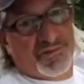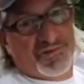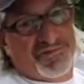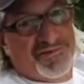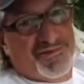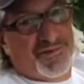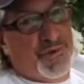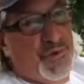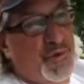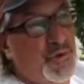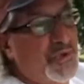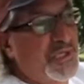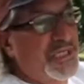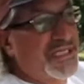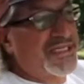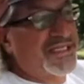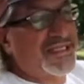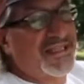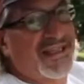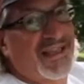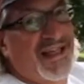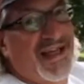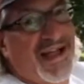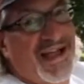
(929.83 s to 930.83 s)
Schooling
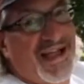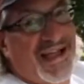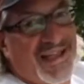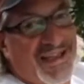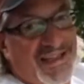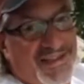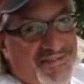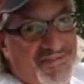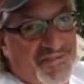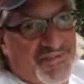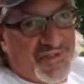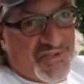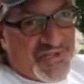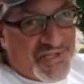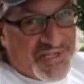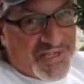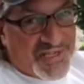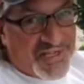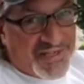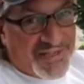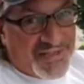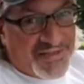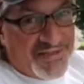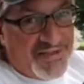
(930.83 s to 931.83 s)
Live
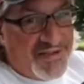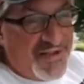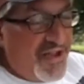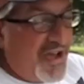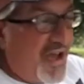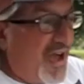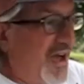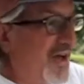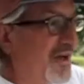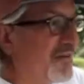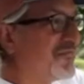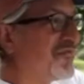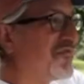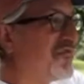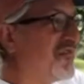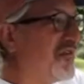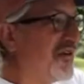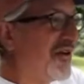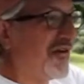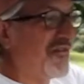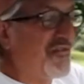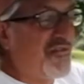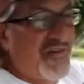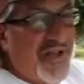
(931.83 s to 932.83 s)
today, I'm
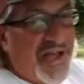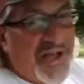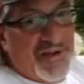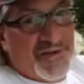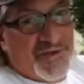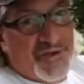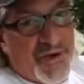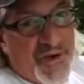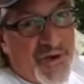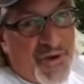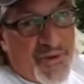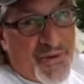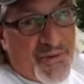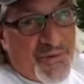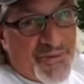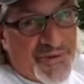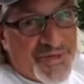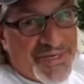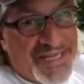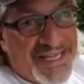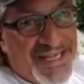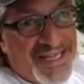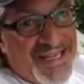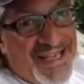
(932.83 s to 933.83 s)
Phil
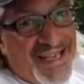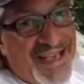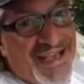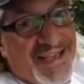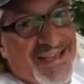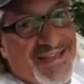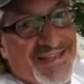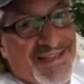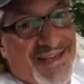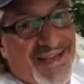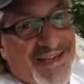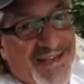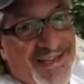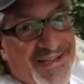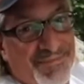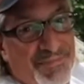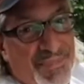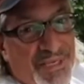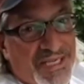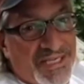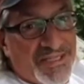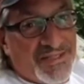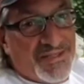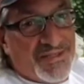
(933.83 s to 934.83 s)
Falcone, and I
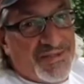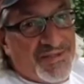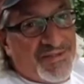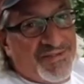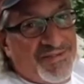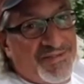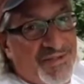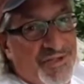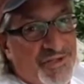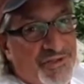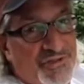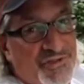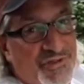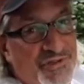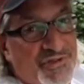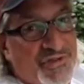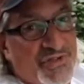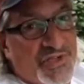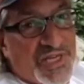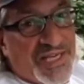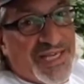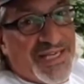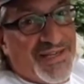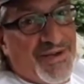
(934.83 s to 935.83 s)
made the decision
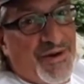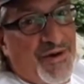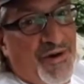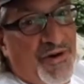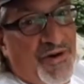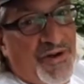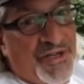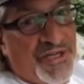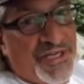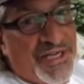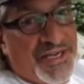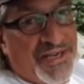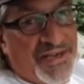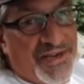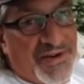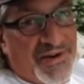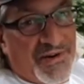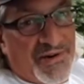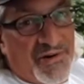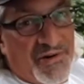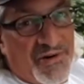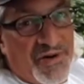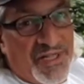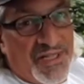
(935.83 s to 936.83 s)
today on
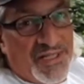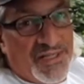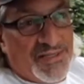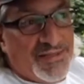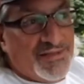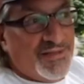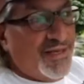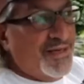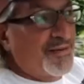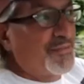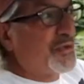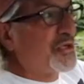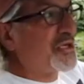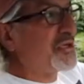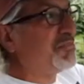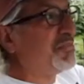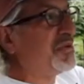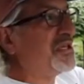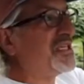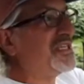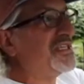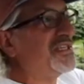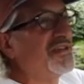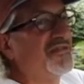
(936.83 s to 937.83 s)
air that I'm going to
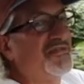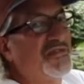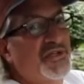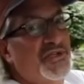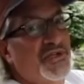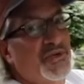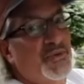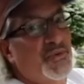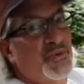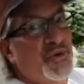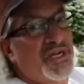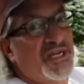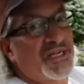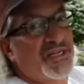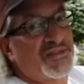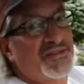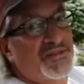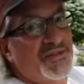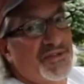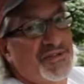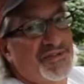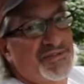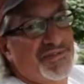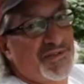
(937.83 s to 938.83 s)
be giving away
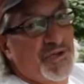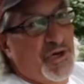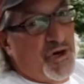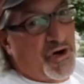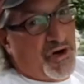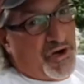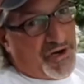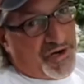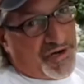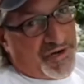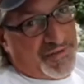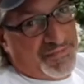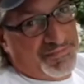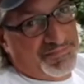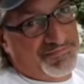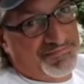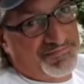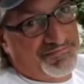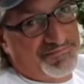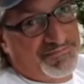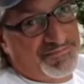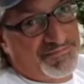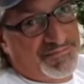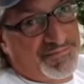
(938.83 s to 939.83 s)
this car.
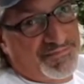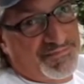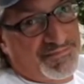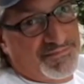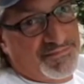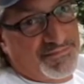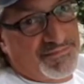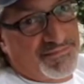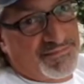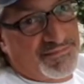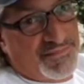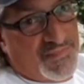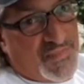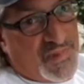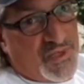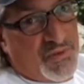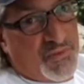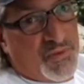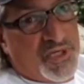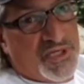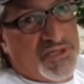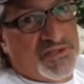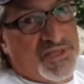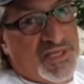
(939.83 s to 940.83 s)
You
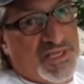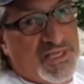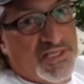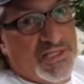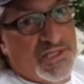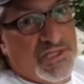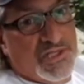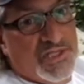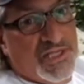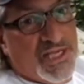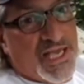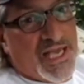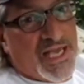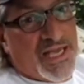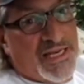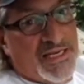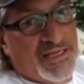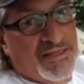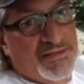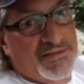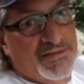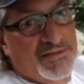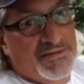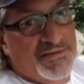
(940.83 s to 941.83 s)
want to take a look at
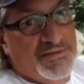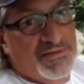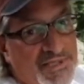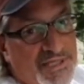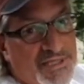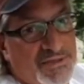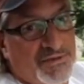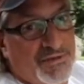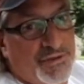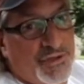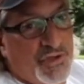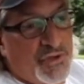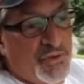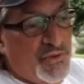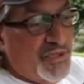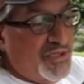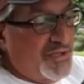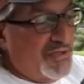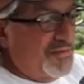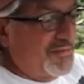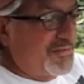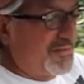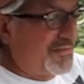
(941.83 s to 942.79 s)
it? Let's do it.